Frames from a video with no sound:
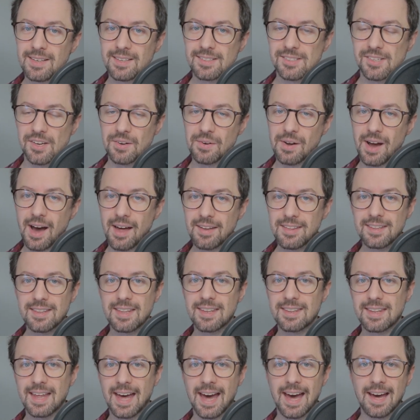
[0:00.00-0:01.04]
So other
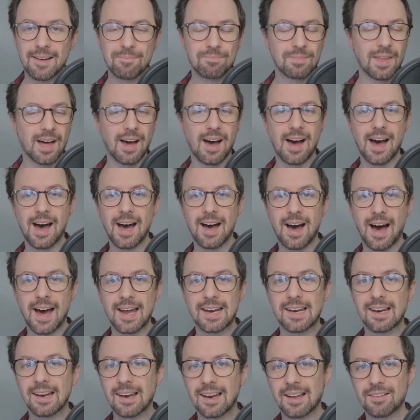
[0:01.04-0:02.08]
than that,
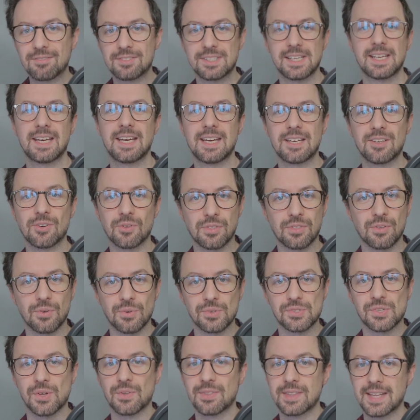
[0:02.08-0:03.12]
I'd love to hear your
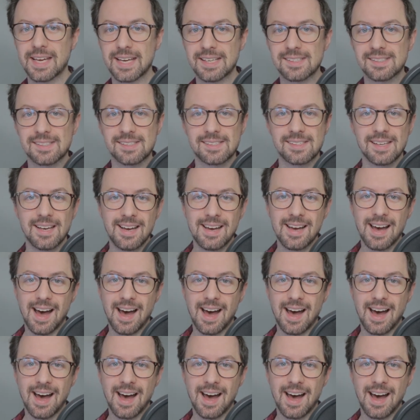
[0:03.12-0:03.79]
thoughts on this.